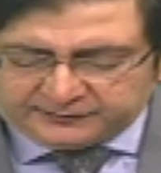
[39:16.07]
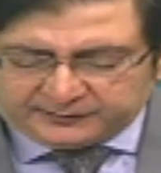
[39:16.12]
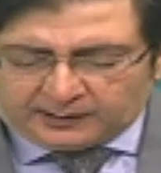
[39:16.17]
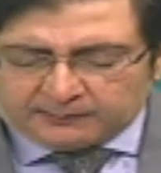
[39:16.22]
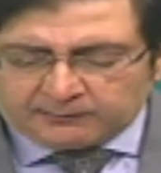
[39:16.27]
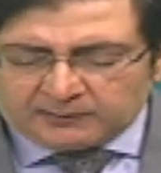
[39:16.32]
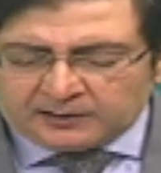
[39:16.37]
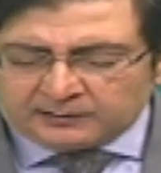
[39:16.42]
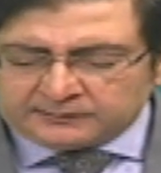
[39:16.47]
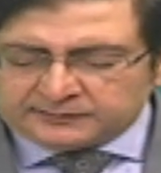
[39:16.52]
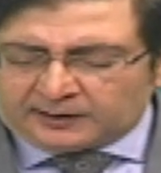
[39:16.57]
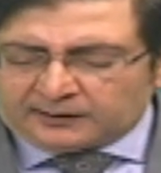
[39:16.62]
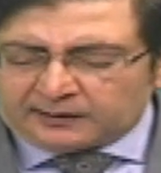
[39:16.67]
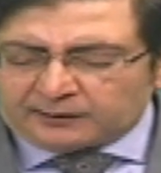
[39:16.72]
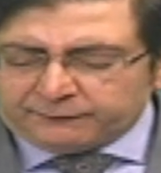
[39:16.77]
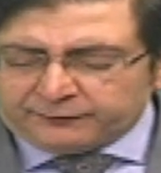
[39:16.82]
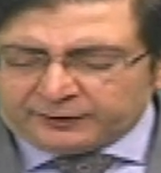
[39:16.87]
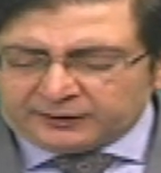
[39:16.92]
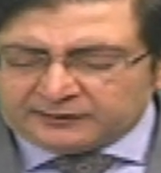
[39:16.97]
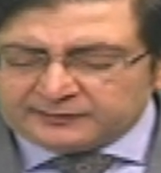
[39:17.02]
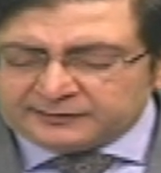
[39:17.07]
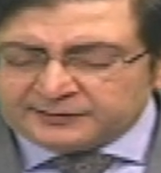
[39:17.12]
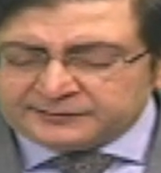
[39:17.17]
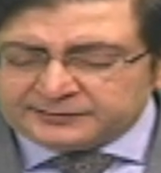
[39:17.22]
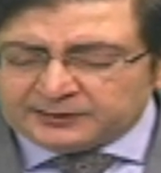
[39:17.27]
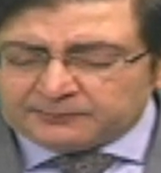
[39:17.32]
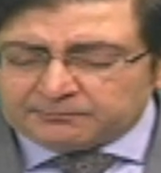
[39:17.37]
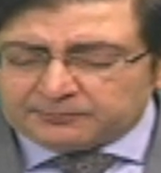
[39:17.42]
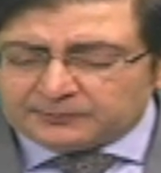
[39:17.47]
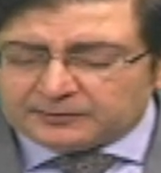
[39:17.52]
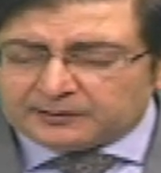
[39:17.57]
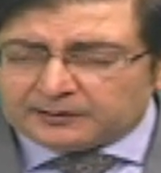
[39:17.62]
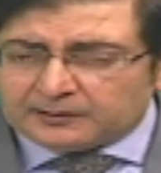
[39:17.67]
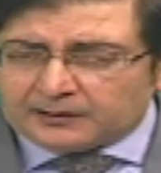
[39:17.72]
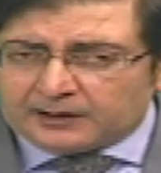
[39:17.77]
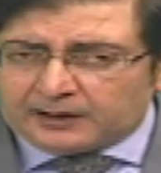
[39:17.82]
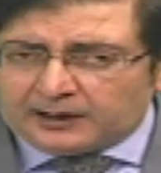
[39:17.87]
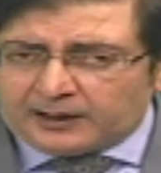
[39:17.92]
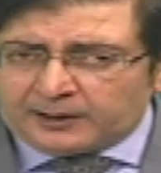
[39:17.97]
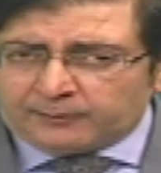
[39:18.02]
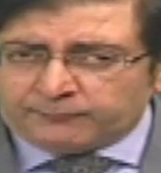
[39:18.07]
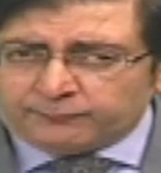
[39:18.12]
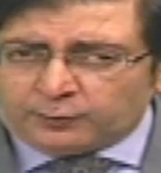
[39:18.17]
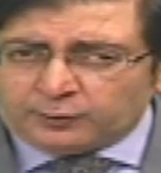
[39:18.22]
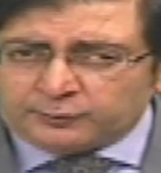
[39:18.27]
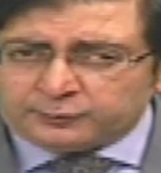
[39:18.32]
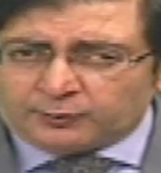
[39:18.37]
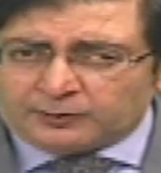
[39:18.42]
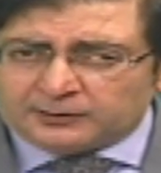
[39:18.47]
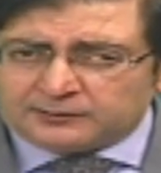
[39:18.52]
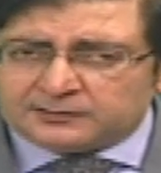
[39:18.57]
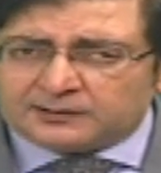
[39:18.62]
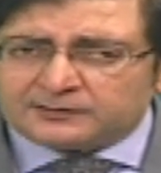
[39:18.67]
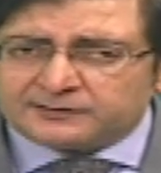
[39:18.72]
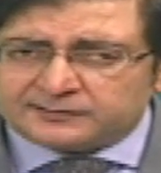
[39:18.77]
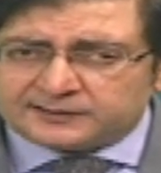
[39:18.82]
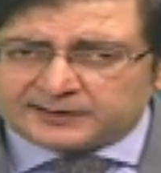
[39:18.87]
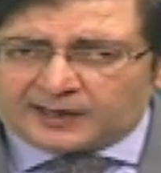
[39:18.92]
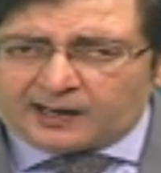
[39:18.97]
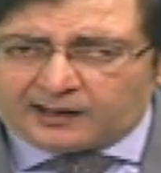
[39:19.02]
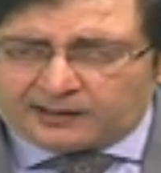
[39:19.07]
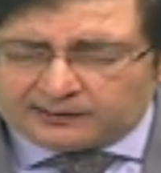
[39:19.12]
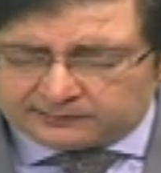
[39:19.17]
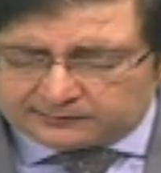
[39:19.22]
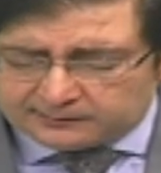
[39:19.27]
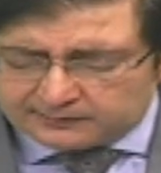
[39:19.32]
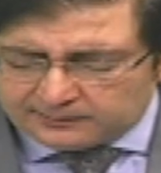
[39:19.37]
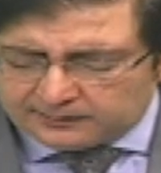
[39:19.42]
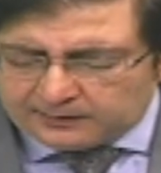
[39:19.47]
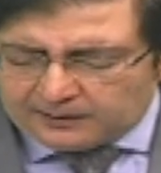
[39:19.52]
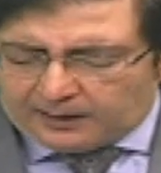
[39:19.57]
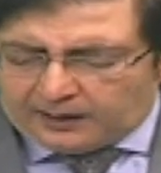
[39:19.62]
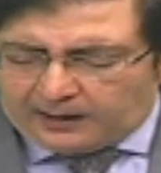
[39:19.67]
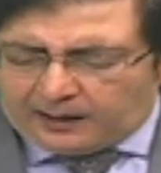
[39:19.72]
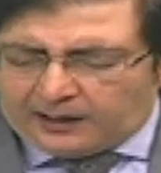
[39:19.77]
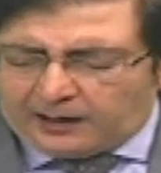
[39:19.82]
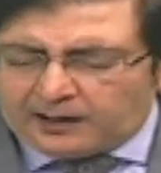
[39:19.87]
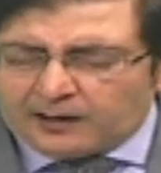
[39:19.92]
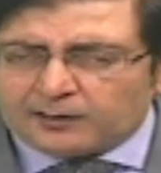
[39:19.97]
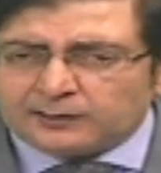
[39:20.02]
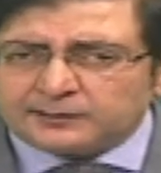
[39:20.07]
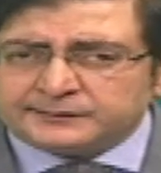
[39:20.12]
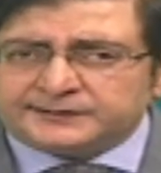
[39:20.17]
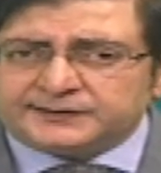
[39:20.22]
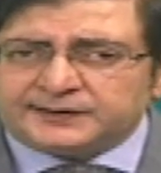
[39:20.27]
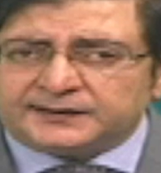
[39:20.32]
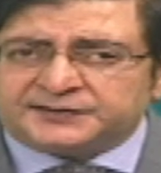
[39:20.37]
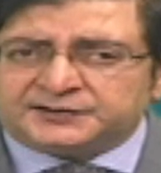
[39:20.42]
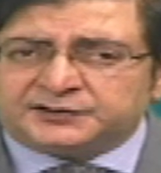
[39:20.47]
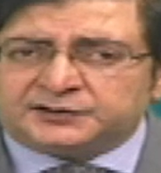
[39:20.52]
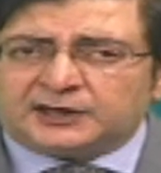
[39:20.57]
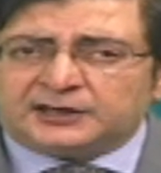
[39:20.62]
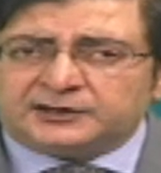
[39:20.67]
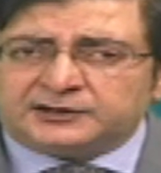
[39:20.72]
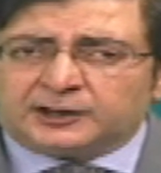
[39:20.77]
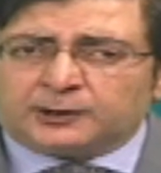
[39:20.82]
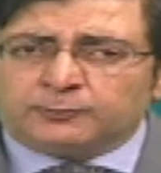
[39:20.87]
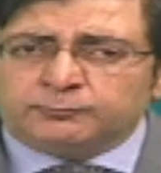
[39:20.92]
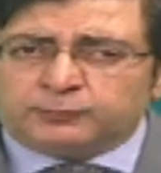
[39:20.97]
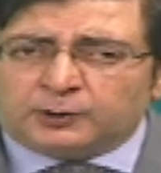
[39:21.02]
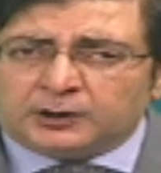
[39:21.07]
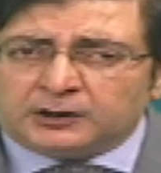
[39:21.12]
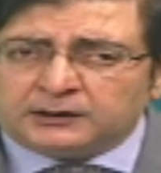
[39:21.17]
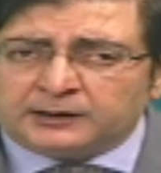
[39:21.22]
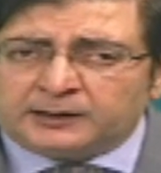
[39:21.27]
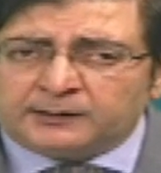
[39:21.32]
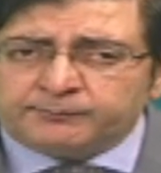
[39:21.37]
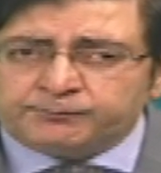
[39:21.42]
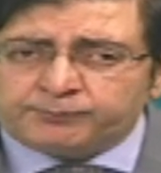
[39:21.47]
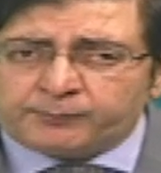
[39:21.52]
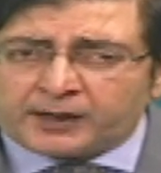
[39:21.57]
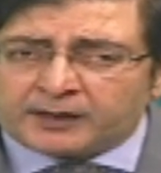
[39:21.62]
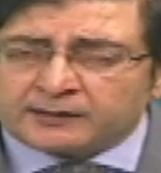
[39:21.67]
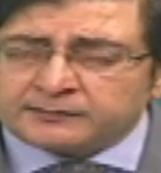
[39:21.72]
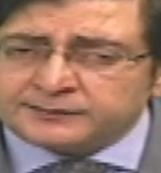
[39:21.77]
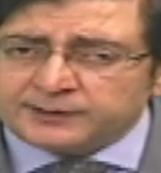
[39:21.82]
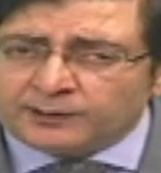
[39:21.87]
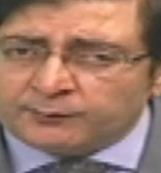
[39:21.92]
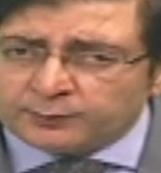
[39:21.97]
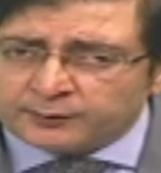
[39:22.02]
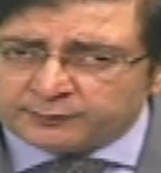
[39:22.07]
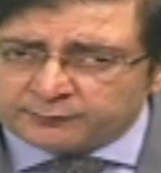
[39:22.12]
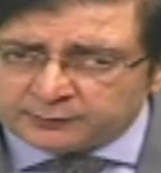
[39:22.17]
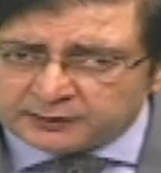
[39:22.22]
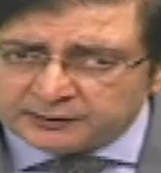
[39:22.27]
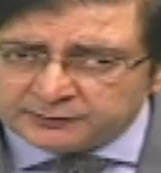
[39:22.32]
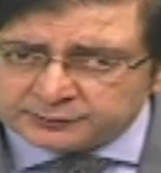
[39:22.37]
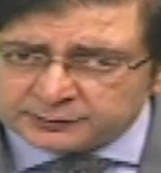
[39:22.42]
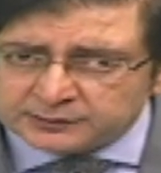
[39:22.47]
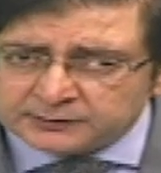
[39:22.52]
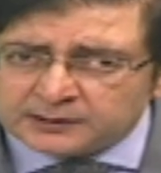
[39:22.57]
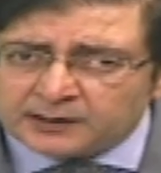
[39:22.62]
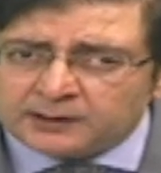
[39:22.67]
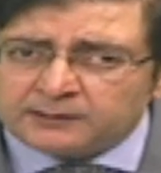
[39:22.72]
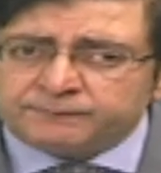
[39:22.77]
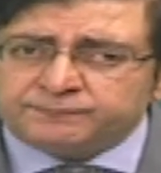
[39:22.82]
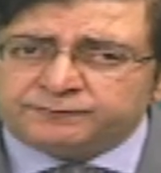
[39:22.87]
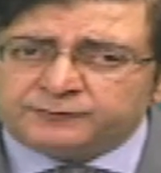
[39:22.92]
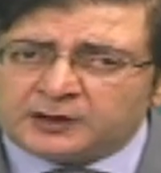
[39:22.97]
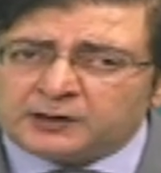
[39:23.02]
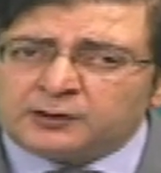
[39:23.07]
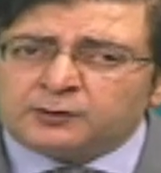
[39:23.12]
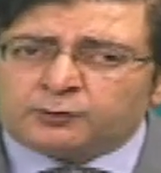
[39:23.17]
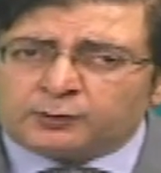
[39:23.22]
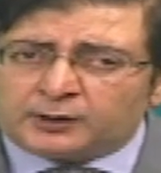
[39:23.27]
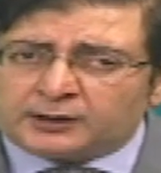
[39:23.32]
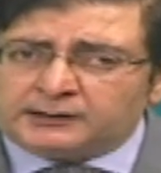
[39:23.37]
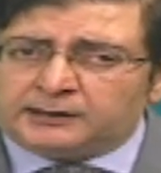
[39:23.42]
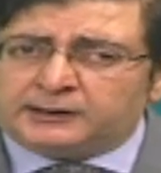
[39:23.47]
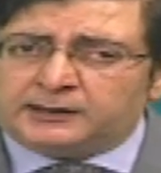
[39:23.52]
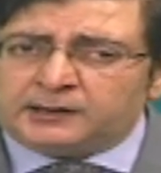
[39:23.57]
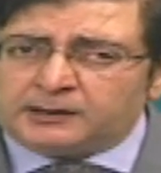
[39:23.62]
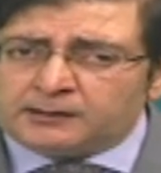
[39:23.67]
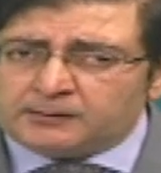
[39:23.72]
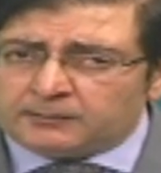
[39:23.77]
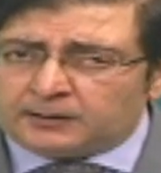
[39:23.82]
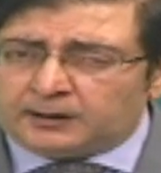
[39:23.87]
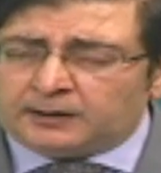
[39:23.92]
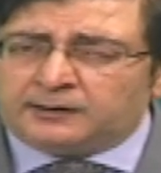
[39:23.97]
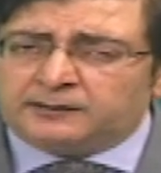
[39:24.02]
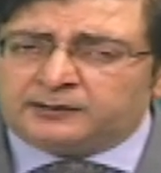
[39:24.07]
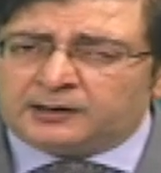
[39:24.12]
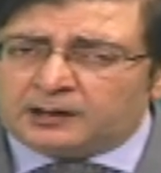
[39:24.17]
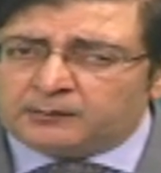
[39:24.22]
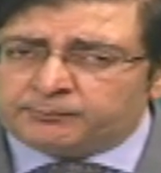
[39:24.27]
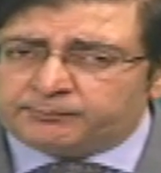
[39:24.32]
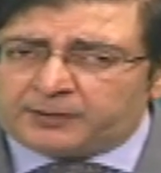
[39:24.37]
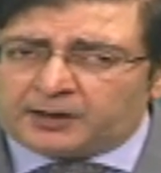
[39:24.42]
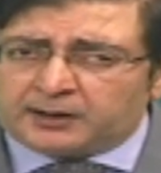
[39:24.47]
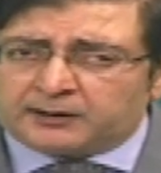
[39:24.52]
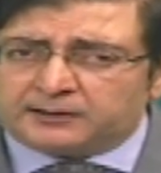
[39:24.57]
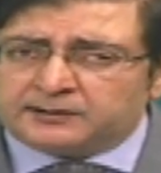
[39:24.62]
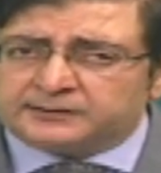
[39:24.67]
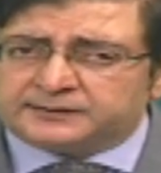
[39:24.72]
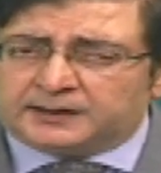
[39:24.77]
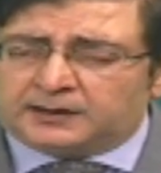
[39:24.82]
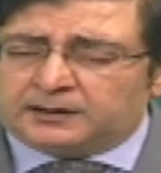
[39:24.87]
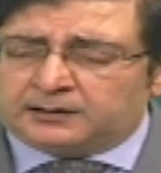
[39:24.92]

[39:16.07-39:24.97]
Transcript: Tariq Farhadi Saab, I want to understand how this changing world impacts our region, and very quickly, India and Pakistan.